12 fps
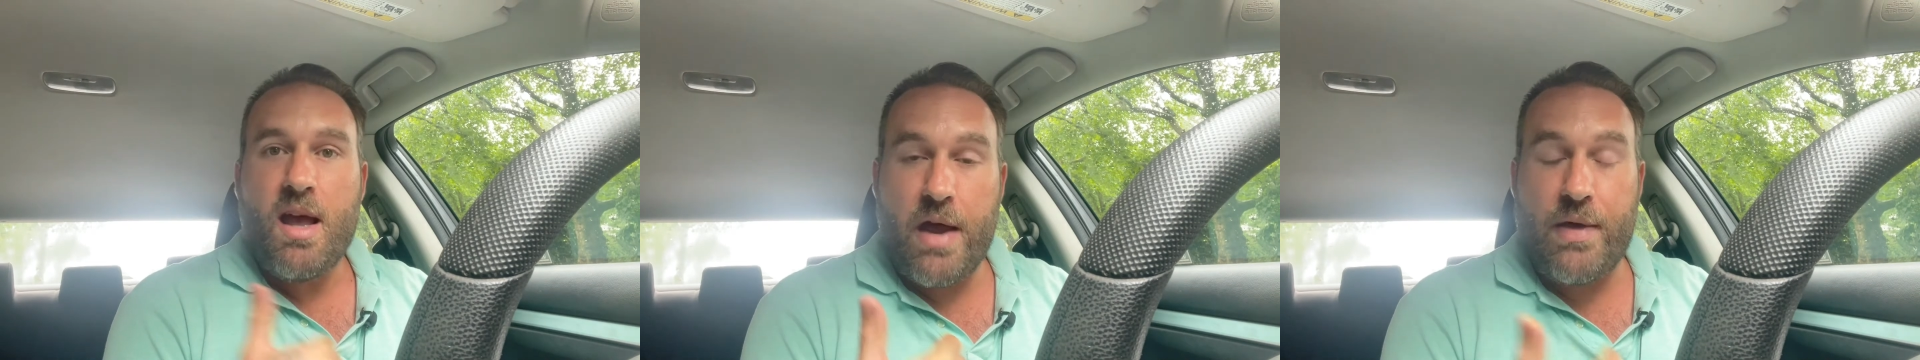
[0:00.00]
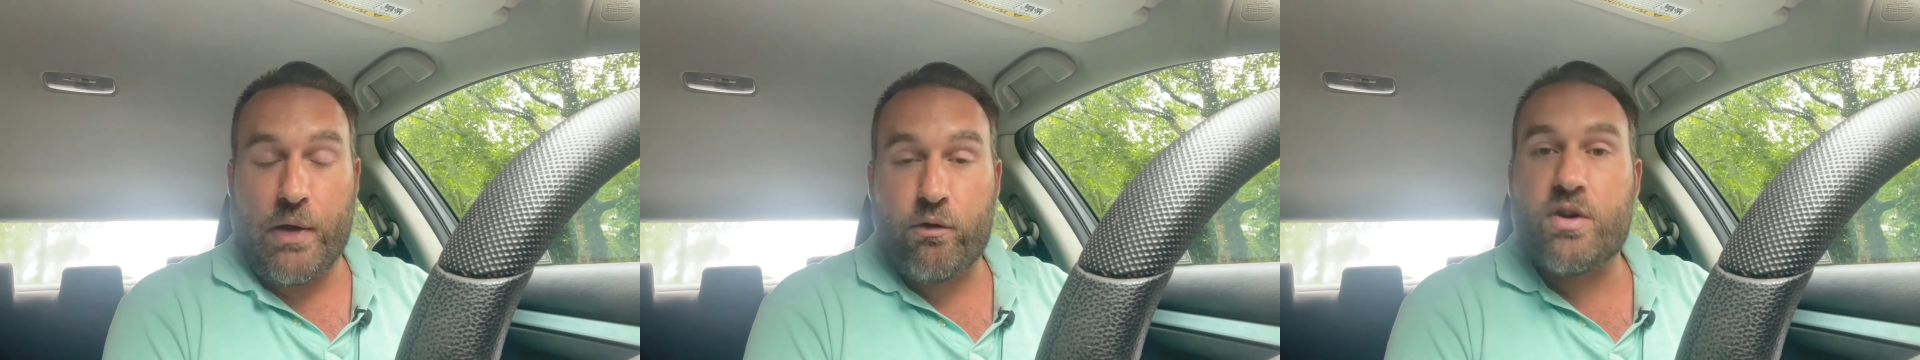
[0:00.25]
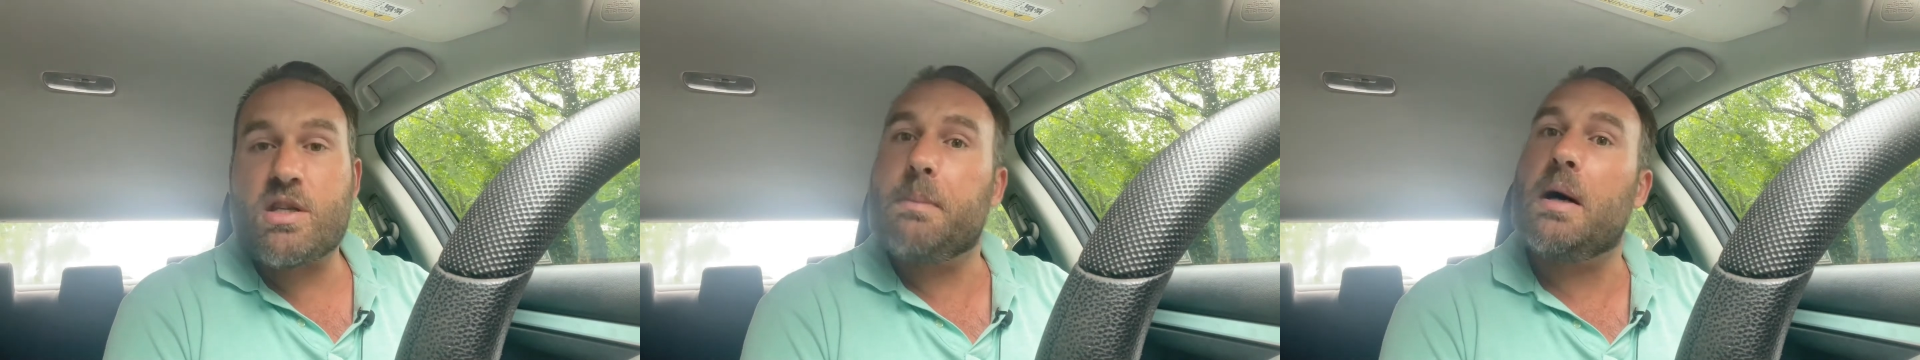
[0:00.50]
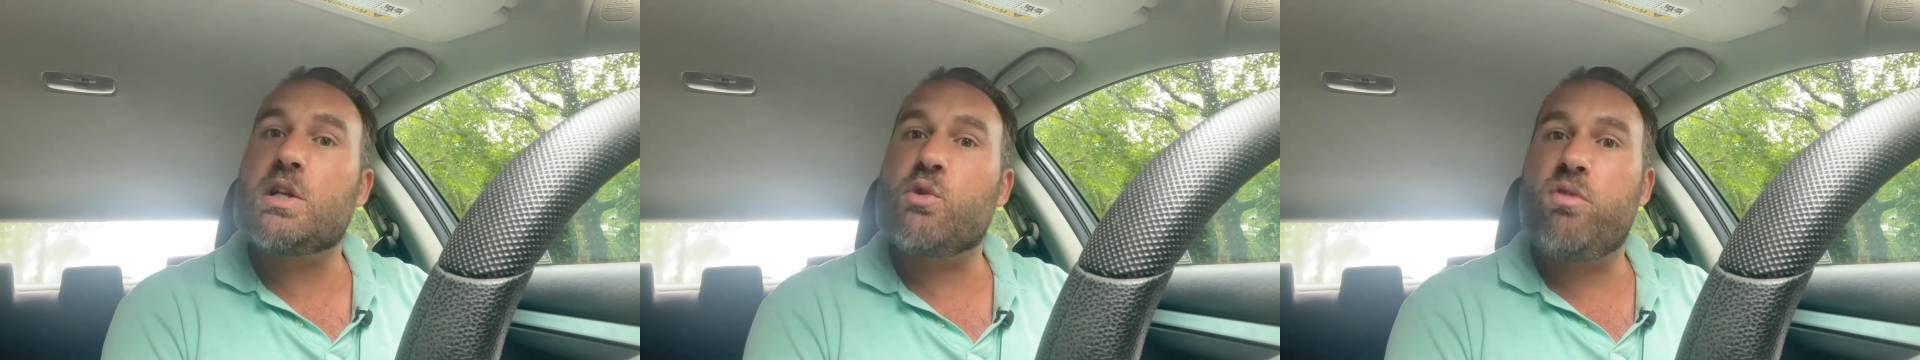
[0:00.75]
And there was a
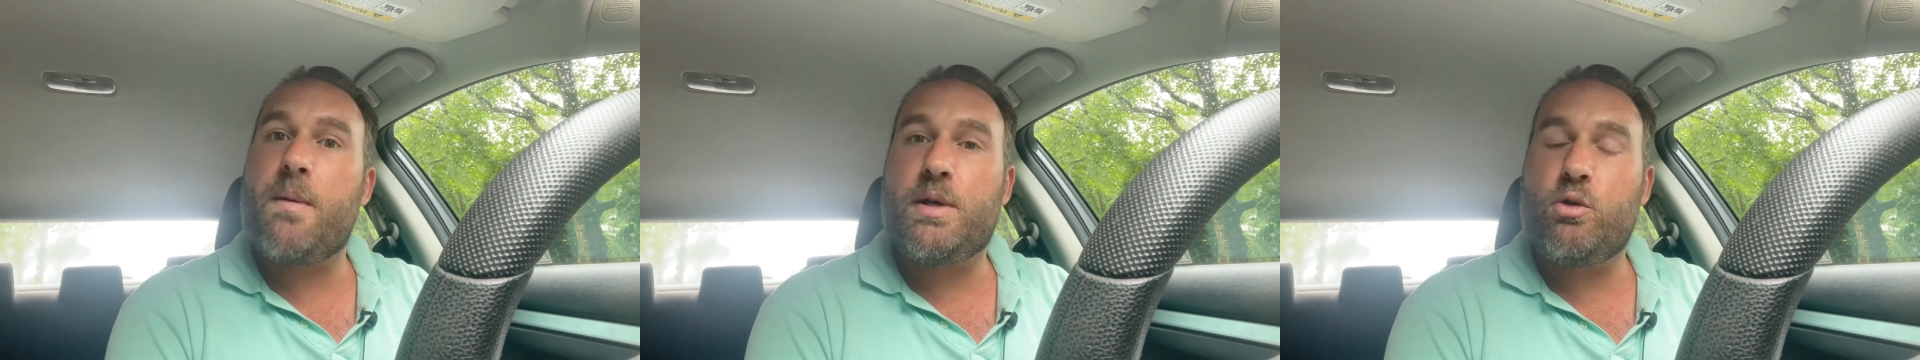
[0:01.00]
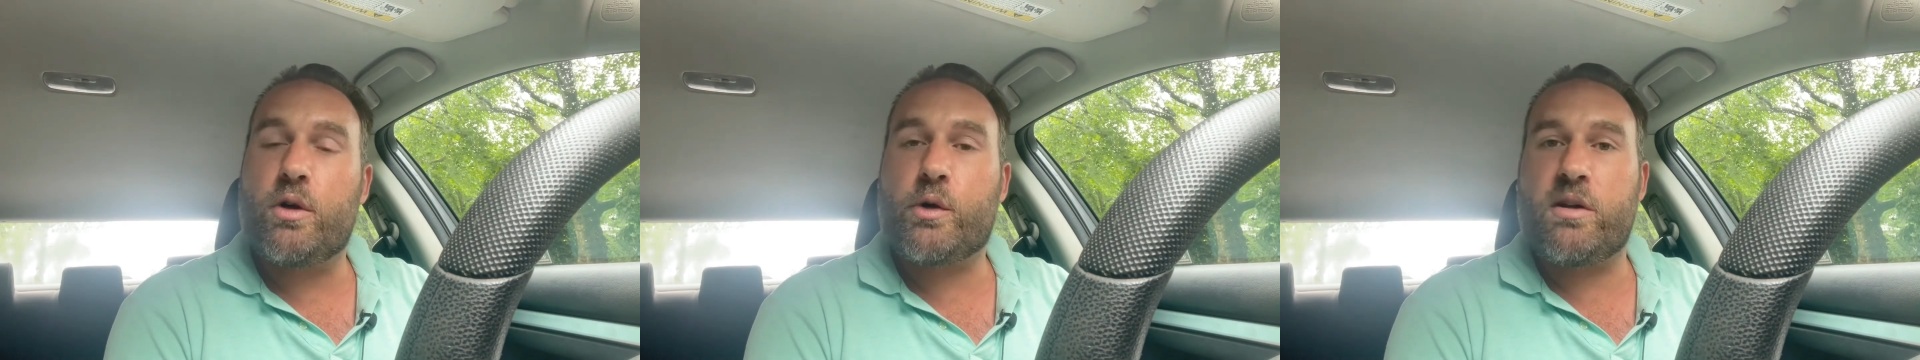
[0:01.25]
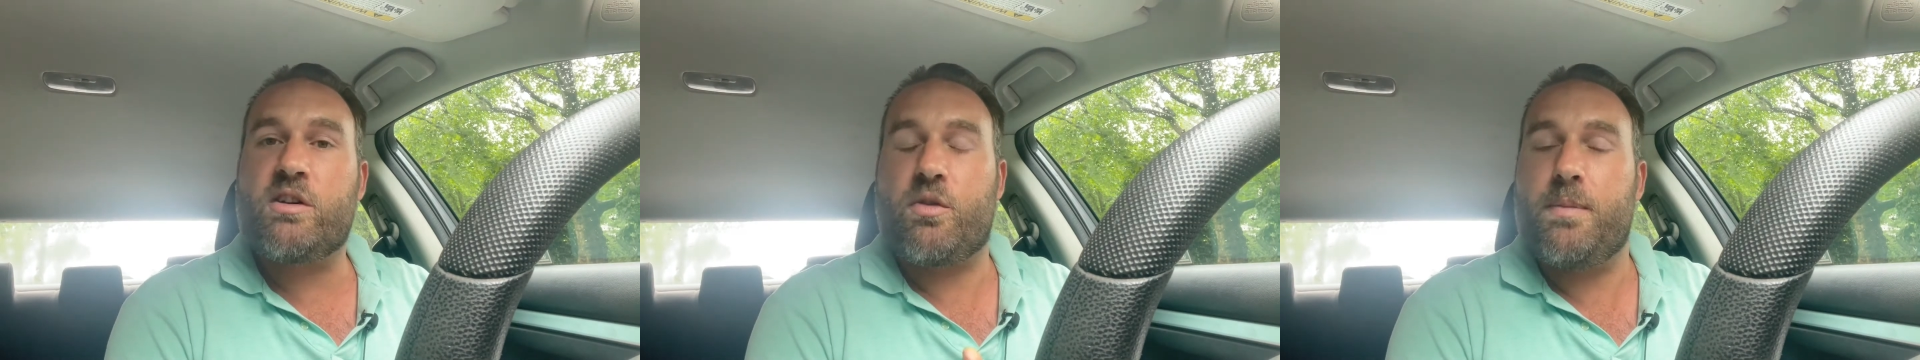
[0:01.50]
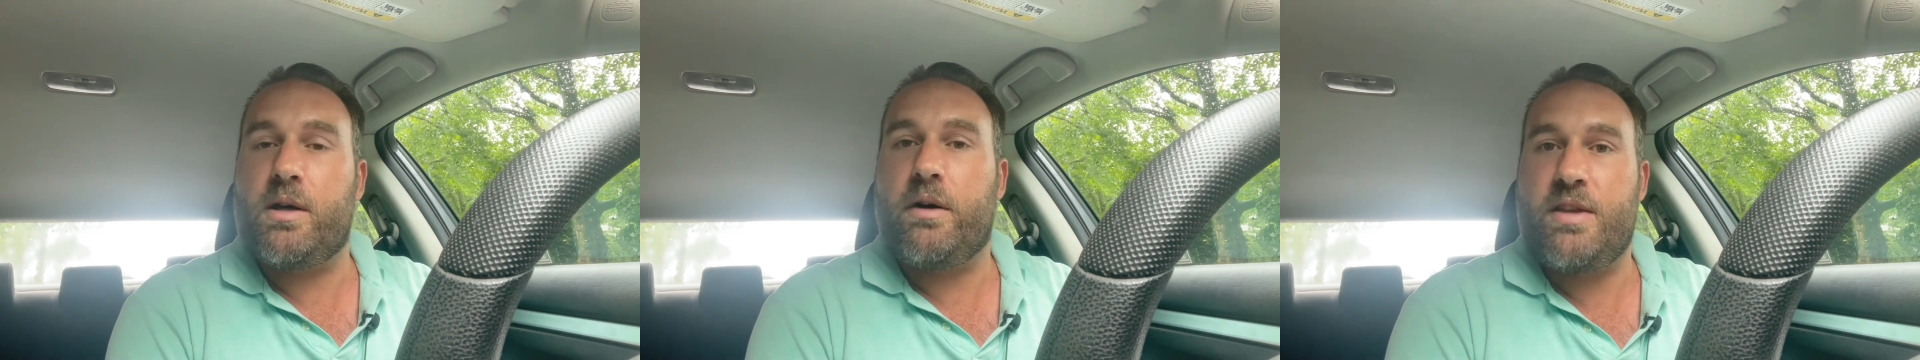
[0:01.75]
bunch of women who agreed
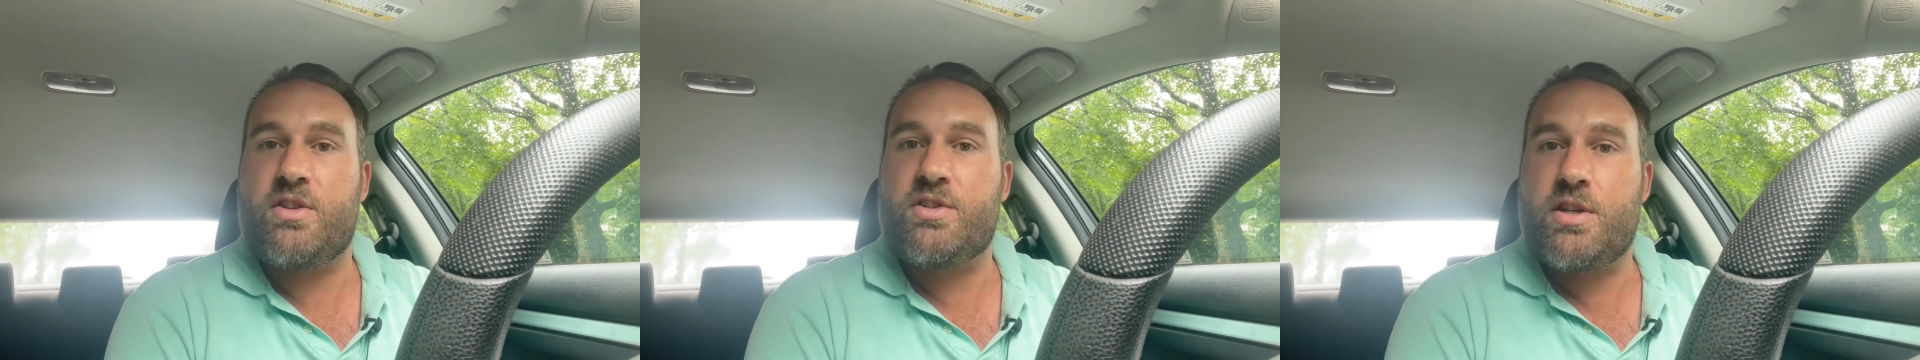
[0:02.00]
with me on this,